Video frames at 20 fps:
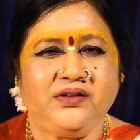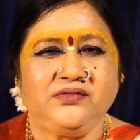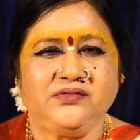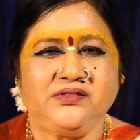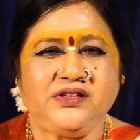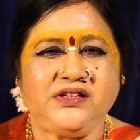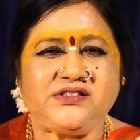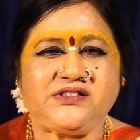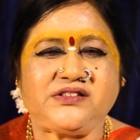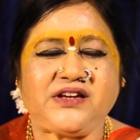
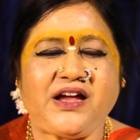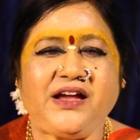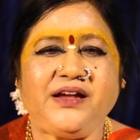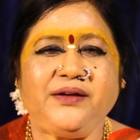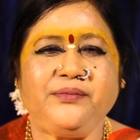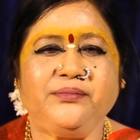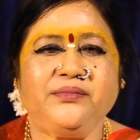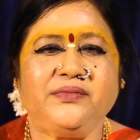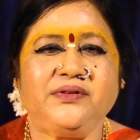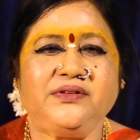This
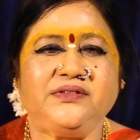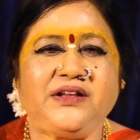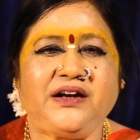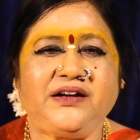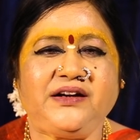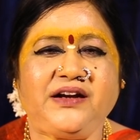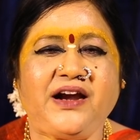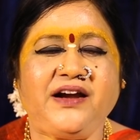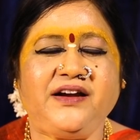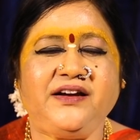time the
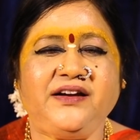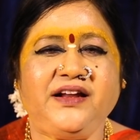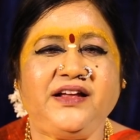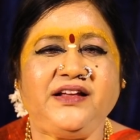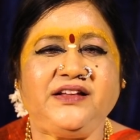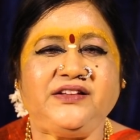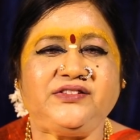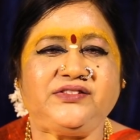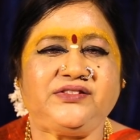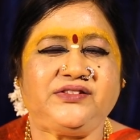10
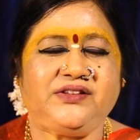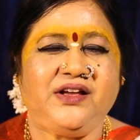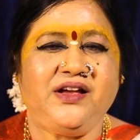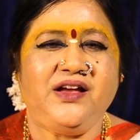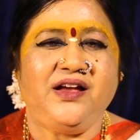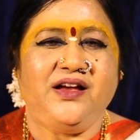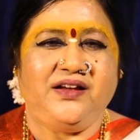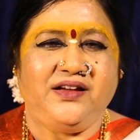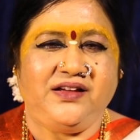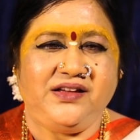days
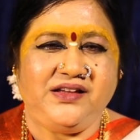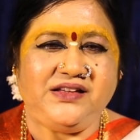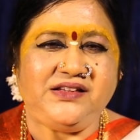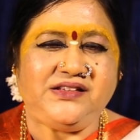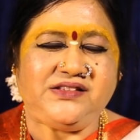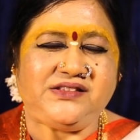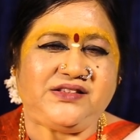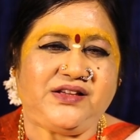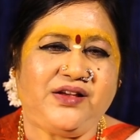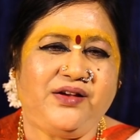
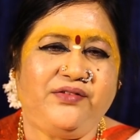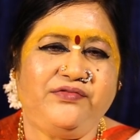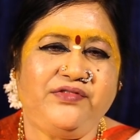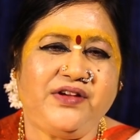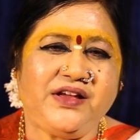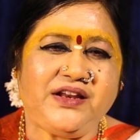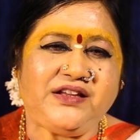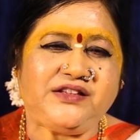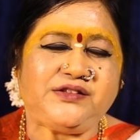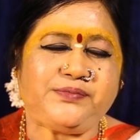is a
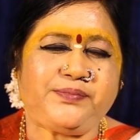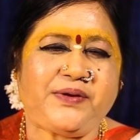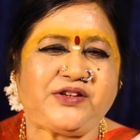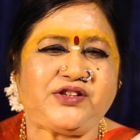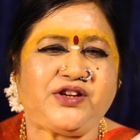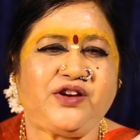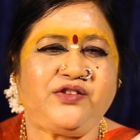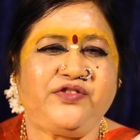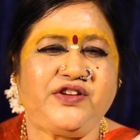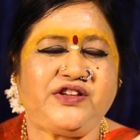very
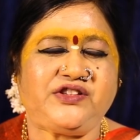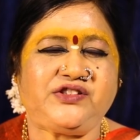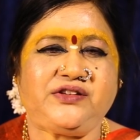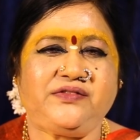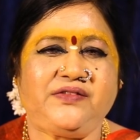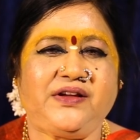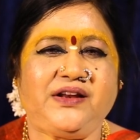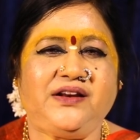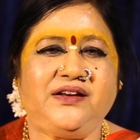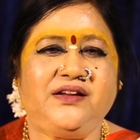special
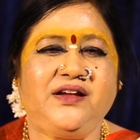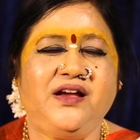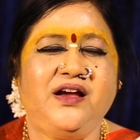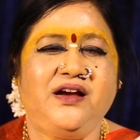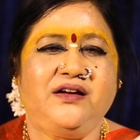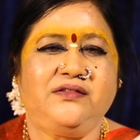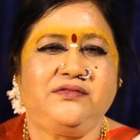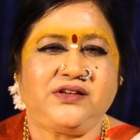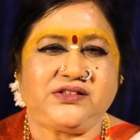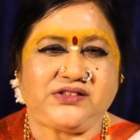festival,
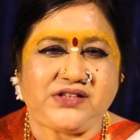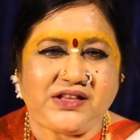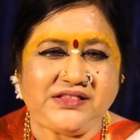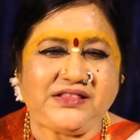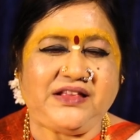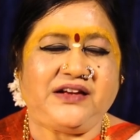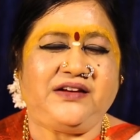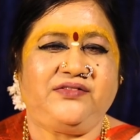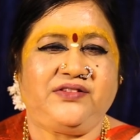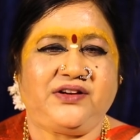
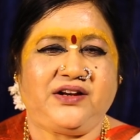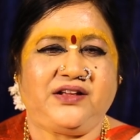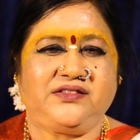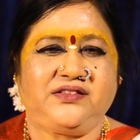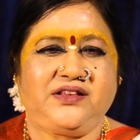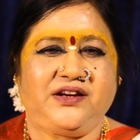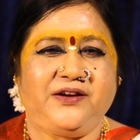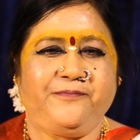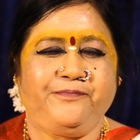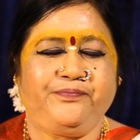Vasanta
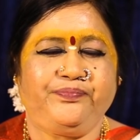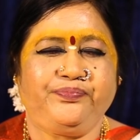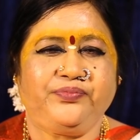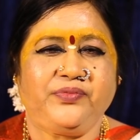Navaratri.